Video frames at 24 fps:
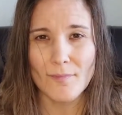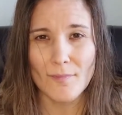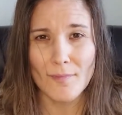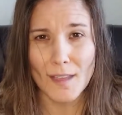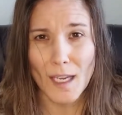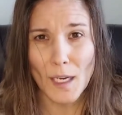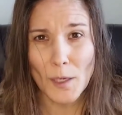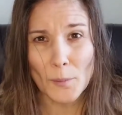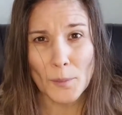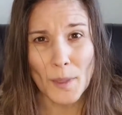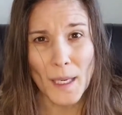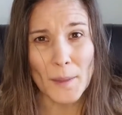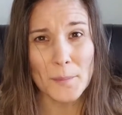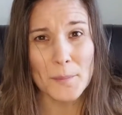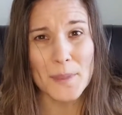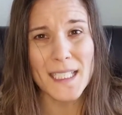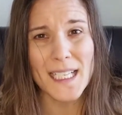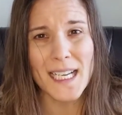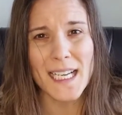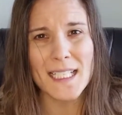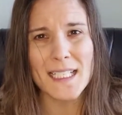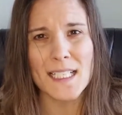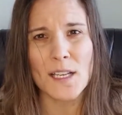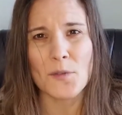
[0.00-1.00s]
But
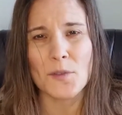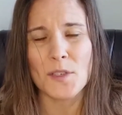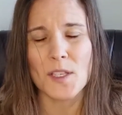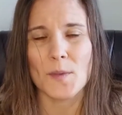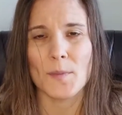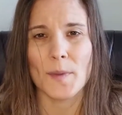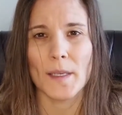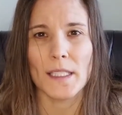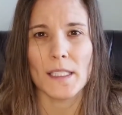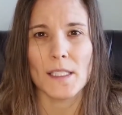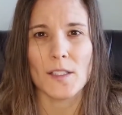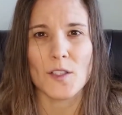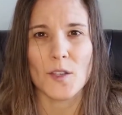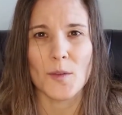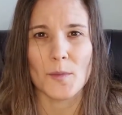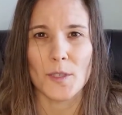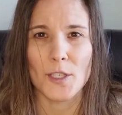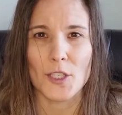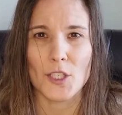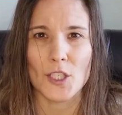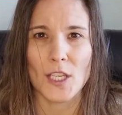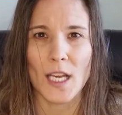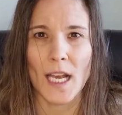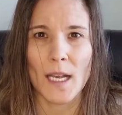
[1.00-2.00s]
because I was spending so
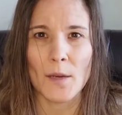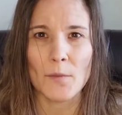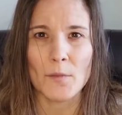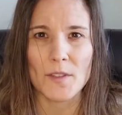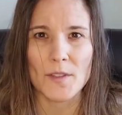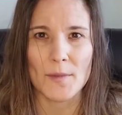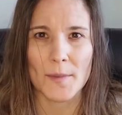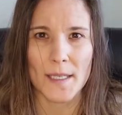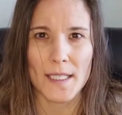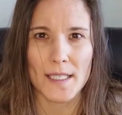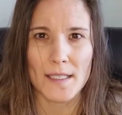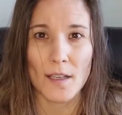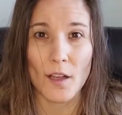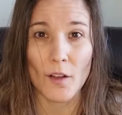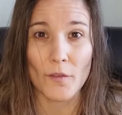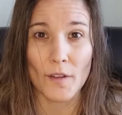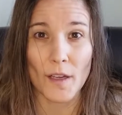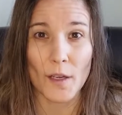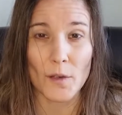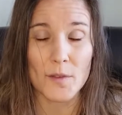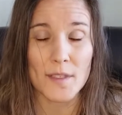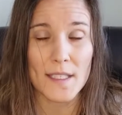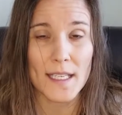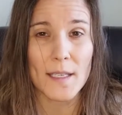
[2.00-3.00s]
much time with myself,
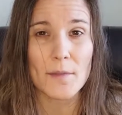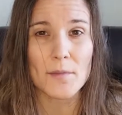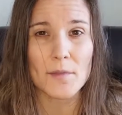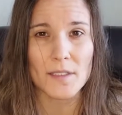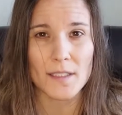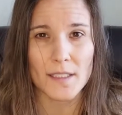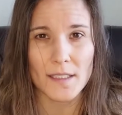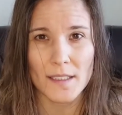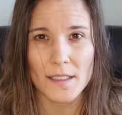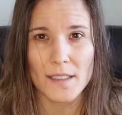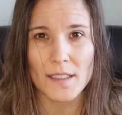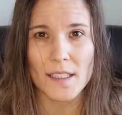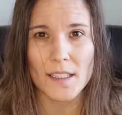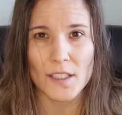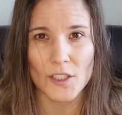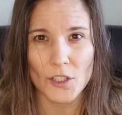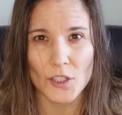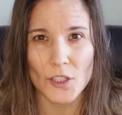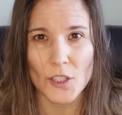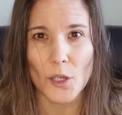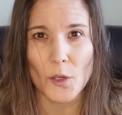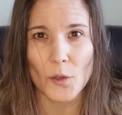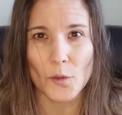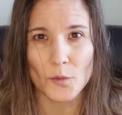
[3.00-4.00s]
I was able to,
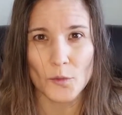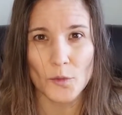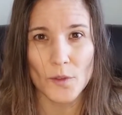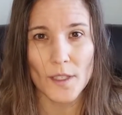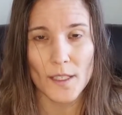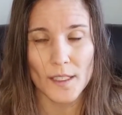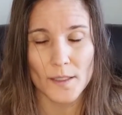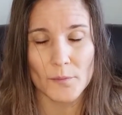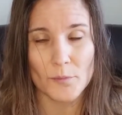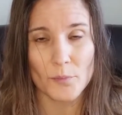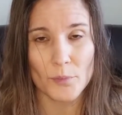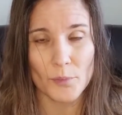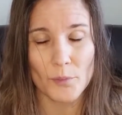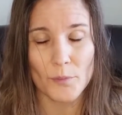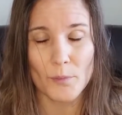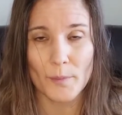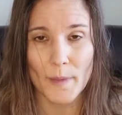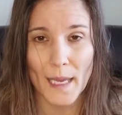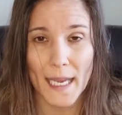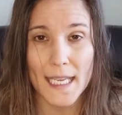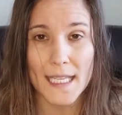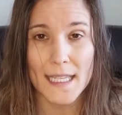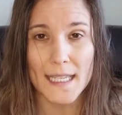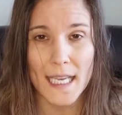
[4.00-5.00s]

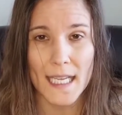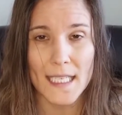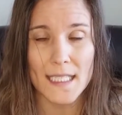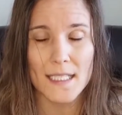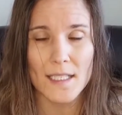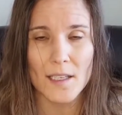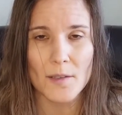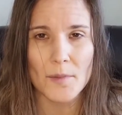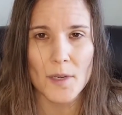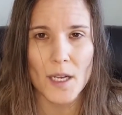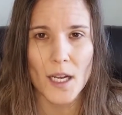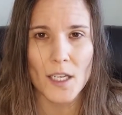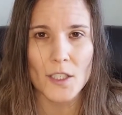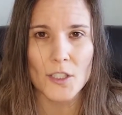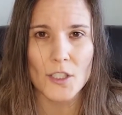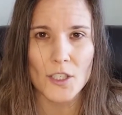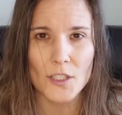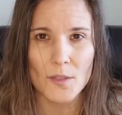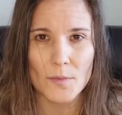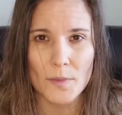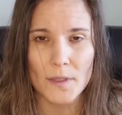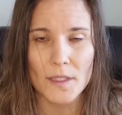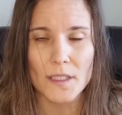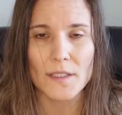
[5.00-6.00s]
make that subconscious
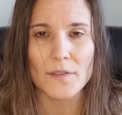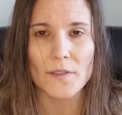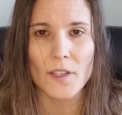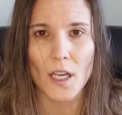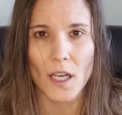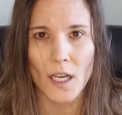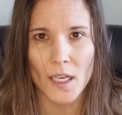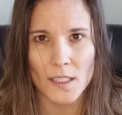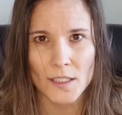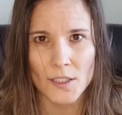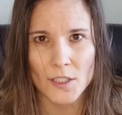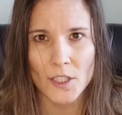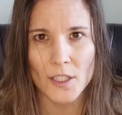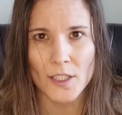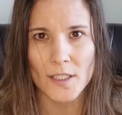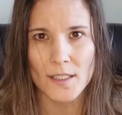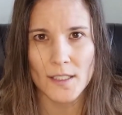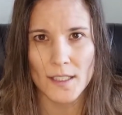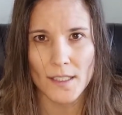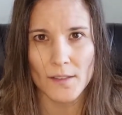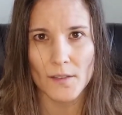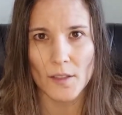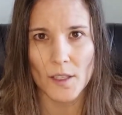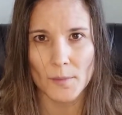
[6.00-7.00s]
belief conscious.
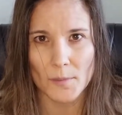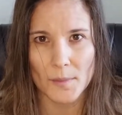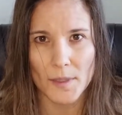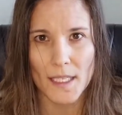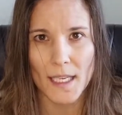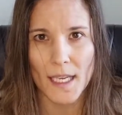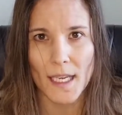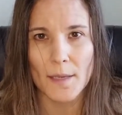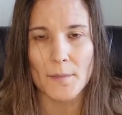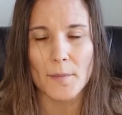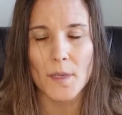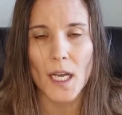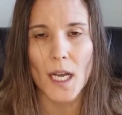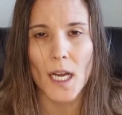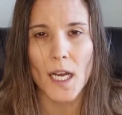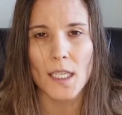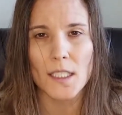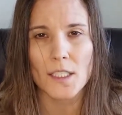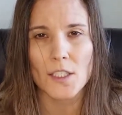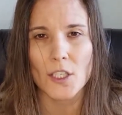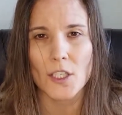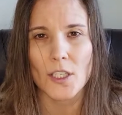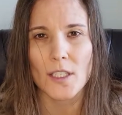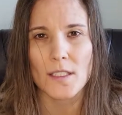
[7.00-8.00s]
It became
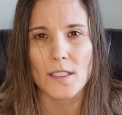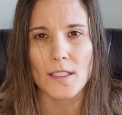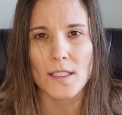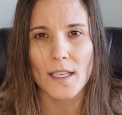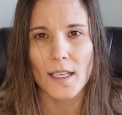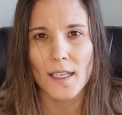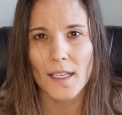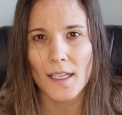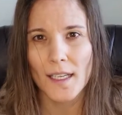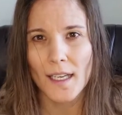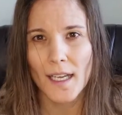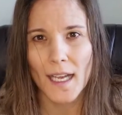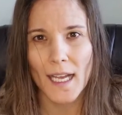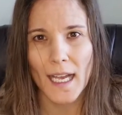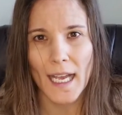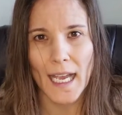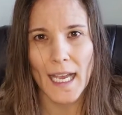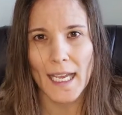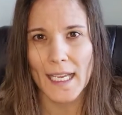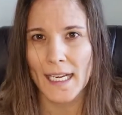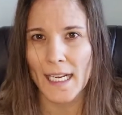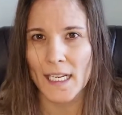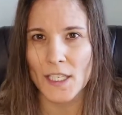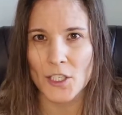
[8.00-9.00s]
conscious.
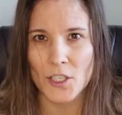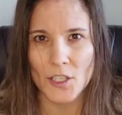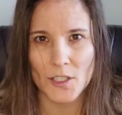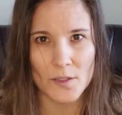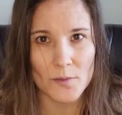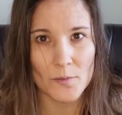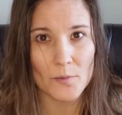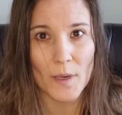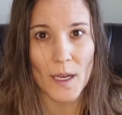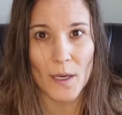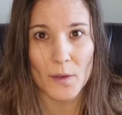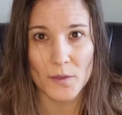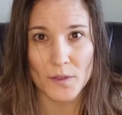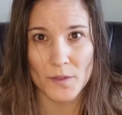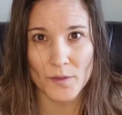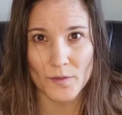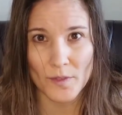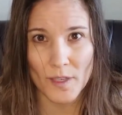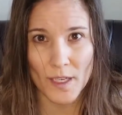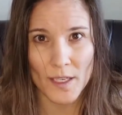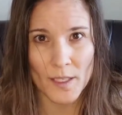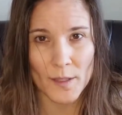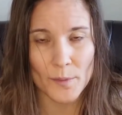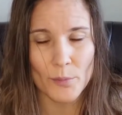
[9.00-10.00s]
And I was
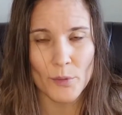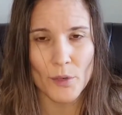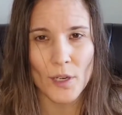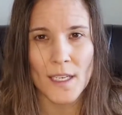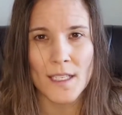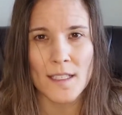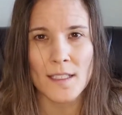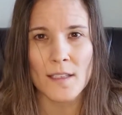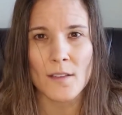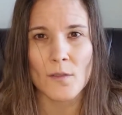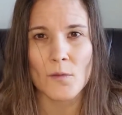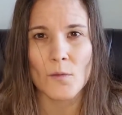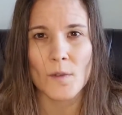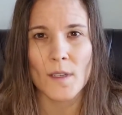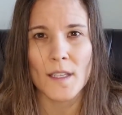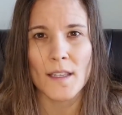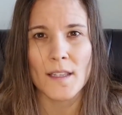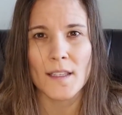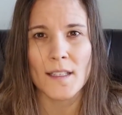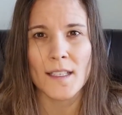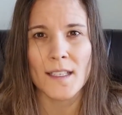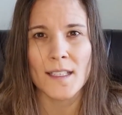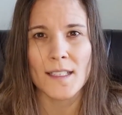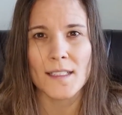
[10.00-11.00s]
very present with
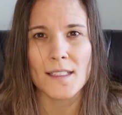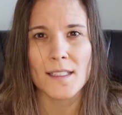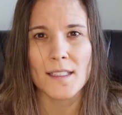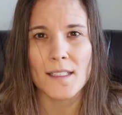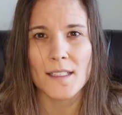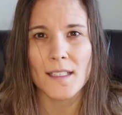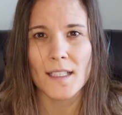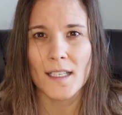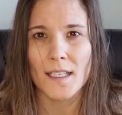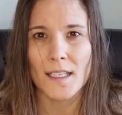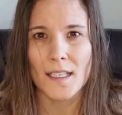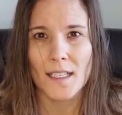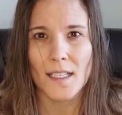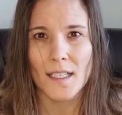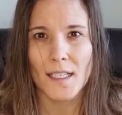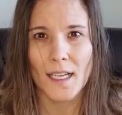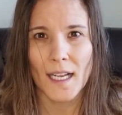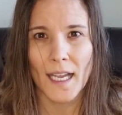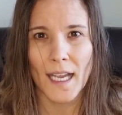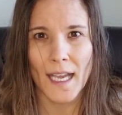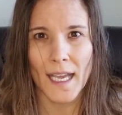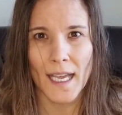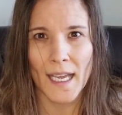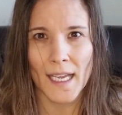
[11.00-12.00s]
it.
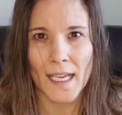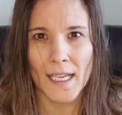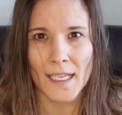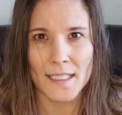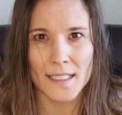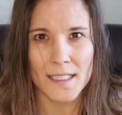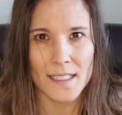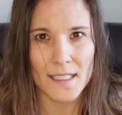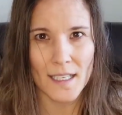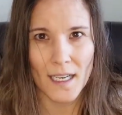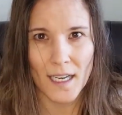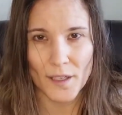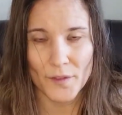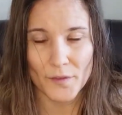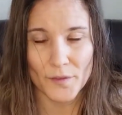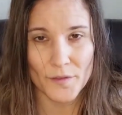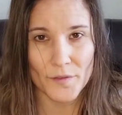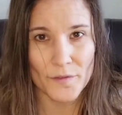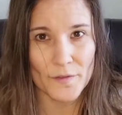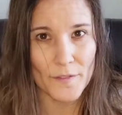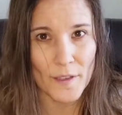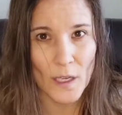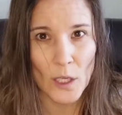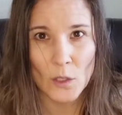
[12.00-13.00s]
And I
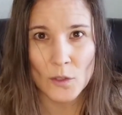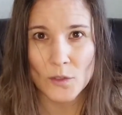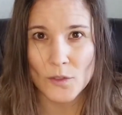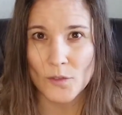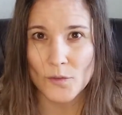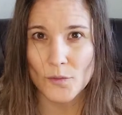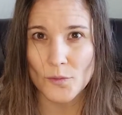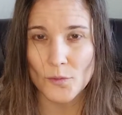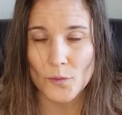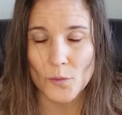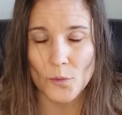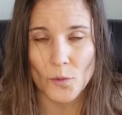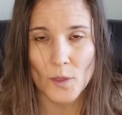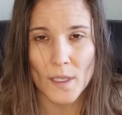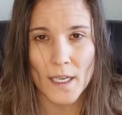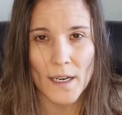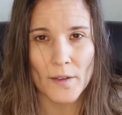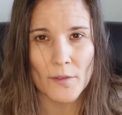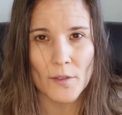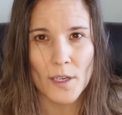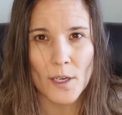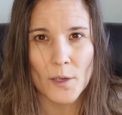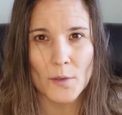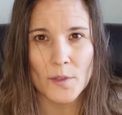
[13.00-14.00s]
felt
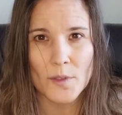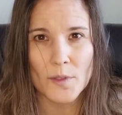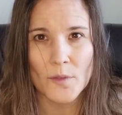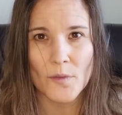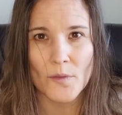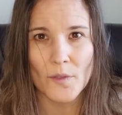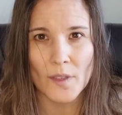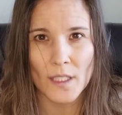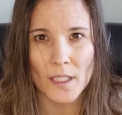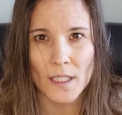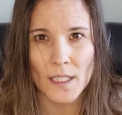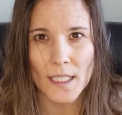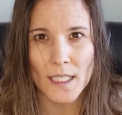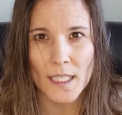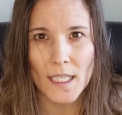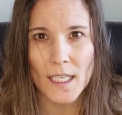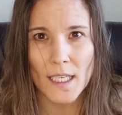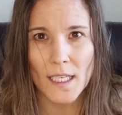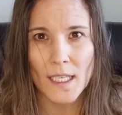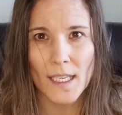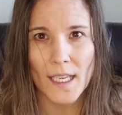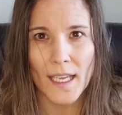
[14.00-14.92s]
whatever I was feeling.